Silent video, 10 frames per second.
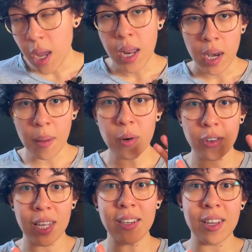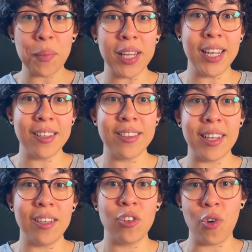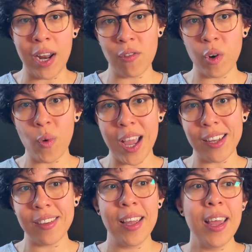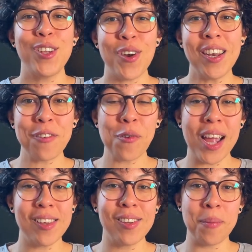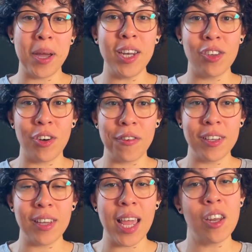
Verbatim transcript: Number six on my list is TransferWise. TransferWise is a money service and